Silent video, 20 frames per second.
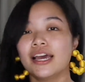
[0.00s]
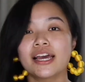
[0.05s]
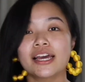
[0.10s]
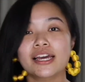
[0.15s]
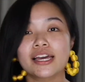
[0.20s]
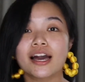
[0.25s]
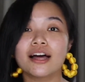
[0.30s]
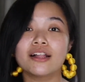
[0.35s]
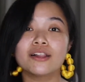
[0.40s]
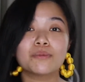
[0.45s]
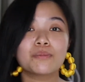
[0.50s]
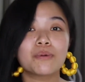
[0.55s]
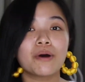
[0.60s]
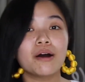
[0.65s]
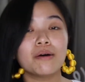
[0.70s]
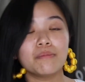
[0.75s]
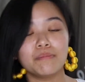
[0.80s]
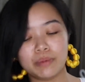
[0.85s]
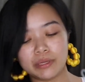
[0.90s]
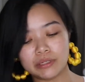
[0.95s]

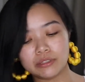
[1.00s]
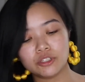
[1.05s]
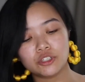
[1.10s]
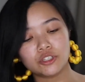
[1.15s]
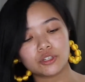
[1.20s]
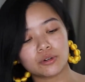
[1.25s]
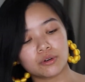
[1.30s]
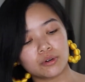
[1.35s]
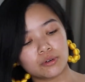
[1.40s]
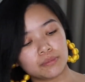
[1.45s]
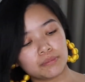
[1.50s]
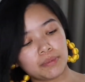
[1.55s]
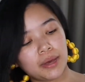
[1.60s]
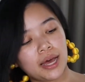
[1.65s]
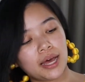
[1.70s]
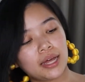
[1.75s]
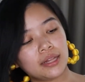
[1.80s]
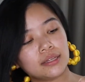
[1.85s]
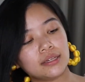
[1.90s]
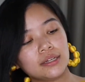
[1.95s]
Colourpop Build Your Own
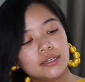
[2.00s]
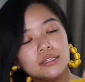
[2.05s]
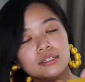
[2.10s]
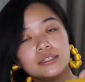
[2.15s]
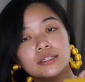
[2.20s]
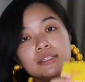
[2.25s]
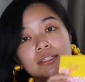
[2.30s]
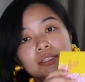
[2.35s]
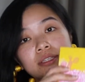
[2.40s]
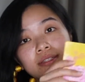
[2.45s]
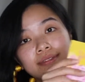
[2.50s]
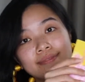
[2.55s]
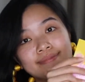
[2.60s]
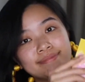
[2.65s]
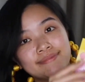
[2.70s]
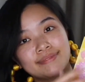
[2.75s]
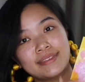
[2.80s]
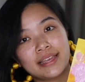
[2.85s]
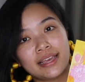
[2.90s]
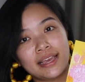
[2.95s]
palette.
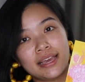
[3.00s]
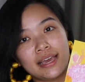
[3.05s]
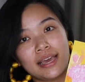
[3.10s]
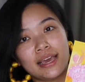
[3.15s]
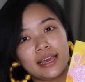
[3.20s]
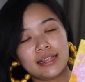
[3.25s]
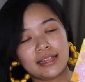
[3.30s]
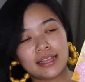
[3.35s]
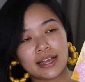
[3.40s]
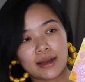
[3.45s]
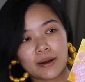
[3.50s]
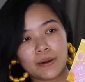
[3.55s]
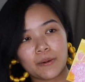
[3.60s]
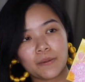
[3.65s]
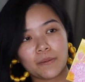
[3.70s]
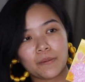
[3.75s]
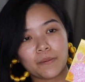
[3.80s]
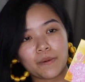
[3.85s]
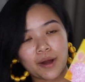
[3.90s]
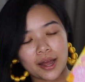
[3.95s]

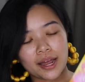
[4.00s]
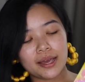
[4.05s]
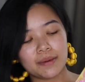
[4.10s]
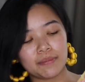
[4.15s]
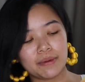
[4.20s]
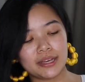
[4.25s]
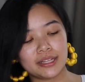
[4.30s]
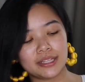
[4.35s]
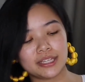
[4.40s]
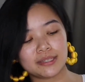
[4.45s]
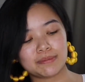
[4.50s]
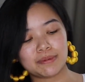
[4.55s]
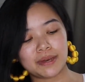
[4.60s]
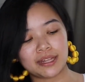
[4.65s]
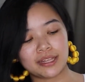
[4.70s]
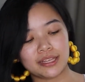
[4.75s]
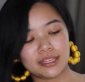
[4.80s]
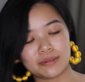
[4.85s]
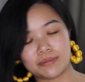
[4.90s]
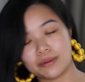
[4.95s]
Now, why I picked this
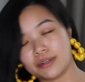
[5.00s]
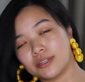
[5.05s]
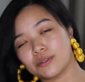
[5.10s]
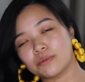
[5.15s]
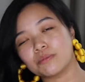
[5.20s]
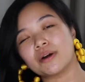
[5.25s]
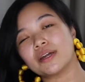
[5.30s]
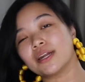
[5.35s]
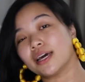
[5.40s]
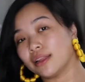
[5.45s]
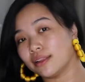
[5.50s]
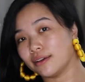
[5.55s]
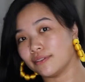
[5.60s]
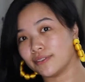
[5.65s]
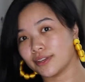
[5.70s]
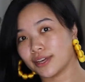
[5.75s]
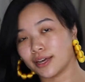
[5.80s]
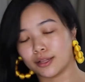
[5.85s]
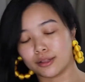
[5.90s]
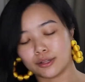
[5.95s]
palette is because 1, I love
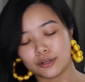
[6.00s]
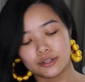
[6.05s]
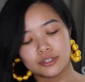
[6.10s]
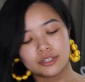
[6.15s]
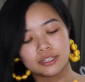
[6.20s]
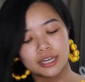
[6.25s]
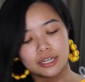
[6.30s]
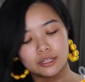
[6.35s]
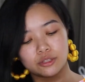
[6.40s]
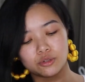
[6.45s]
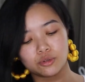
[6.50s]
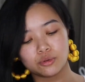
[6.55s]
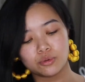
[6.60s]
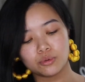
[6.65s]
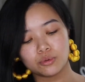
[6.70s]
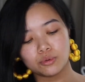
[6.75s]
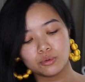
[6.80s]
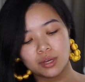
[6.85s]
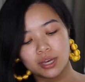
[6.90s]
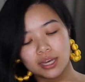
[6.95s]
the colors, and
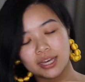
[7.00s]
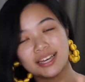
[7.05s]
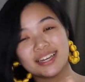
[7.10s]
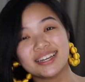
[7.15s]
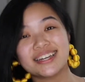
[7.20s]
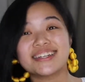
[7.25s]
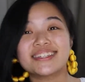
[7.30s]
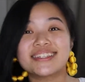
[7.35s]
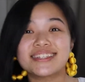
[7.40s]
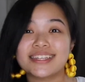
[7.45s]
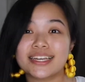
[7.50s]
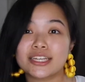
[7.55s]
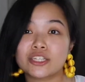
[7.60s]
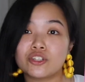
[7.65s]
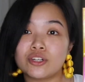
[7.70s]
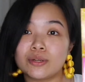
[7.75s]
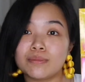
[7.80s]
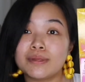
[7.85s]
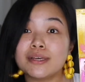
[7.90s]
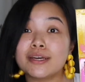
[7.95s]
2, because it's
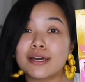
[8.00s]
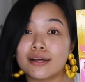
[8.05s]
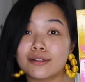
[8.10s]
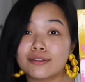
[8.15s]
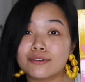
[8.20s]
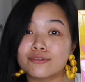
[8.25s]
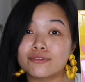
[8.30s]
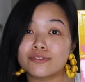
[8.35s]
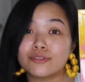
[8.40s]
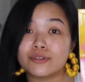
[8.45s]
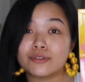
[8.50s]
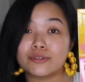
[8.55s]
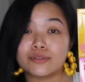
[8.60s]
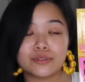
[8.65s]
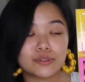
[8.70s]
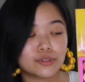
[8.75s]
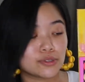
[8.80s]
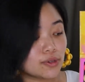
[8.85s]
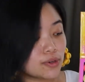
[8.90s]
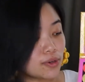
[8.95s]
extremely colorful.
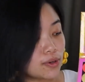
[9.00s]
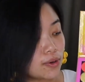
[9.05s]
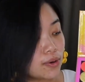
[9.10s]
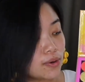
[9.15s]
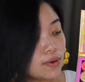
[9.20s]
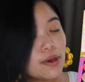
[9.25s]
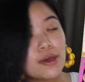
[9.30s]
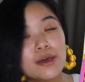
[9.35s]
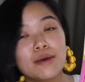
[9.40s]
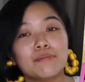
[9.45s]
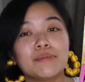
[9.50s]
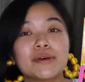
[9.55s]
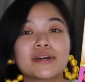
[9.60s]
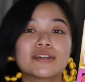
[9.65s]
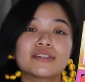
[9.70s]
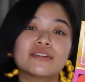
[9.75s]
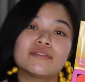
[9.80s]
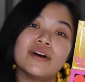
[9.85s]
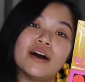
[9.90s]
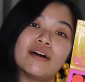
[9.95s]
So
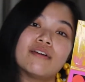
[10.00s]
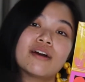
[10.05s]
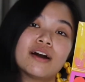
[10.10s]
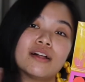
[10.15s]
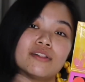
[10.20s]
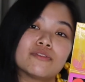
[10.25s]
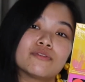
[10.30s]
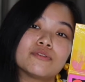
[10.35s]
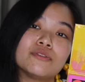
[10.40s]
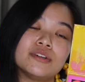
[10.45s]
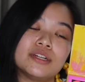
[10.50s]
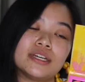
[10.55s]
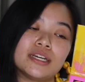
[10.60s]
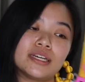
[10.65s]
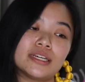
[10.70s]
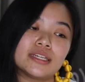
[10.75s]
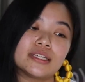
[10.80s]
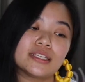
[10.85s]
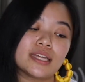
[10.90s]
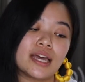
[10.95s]
because of how colorful it
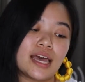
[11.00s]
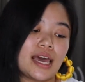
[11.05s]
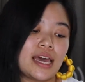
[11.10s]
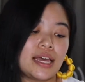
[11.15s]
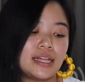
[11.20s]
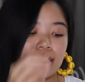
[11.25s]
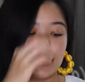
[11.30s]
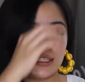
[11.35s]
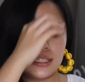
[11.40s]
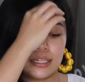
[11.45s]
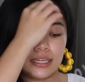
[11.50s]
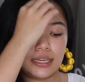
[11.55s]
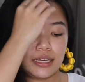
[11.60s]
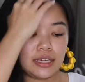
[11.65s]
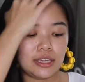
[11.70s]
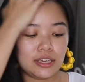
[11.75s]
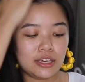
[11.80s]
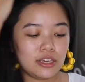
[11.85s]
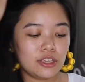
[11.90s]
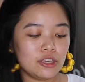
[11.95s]
is, and
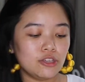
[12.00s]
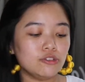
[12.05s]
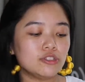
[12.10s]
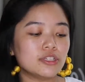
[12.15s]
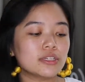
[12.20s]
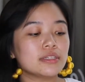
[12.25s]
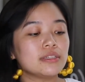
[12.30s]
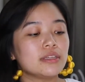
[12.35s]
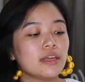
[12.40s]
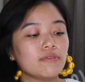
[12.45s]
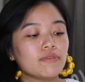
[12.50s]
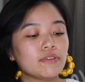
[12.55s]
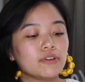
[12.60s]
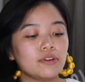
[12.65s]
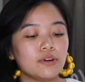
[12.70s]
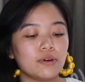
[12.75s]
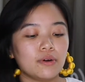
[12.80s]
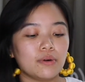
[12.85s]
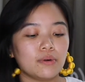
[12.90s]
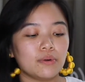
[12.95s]
you just never
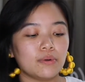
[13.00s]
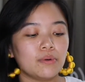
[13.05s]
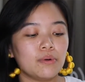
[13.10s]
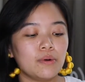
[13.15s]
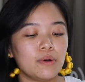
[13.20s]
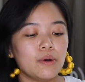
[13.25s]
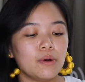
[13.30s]
know